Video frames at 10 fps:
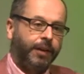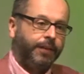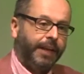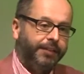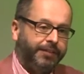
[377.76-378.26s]

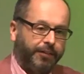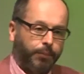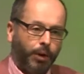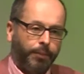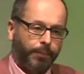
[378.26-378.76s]
then instead of
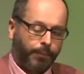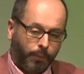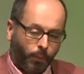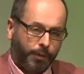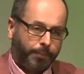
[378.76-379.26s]

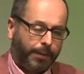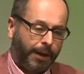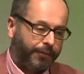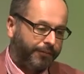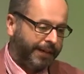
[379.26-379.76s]
one
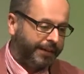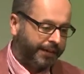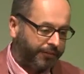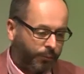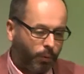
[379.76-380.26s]
plant leading
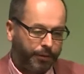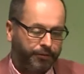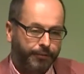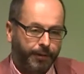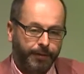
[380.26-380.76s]
to one
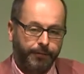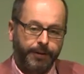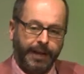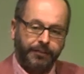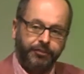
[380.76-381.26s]
survivor
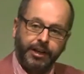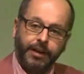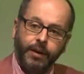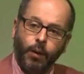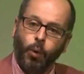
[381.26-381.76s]
next
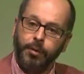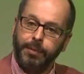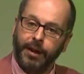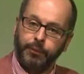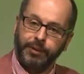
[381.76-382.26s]
year, one
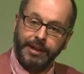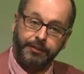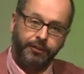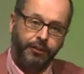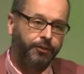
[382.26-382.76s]
plant would lead
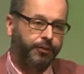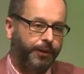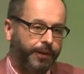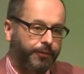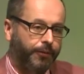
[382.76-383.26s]
to 2
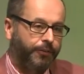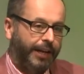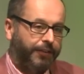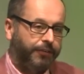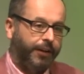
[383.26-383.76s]
survivors
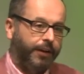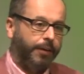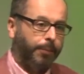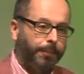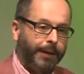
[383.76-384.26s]
next year, and the
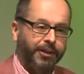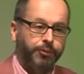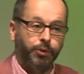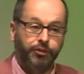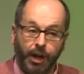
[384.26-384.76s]
population
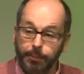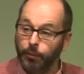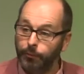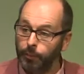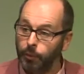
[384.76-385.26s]
would double
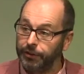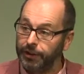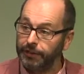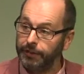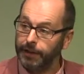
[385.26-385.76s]
from one
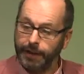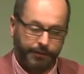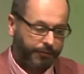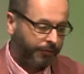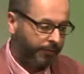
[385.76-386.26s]
year to the
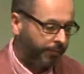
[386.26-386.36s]
next.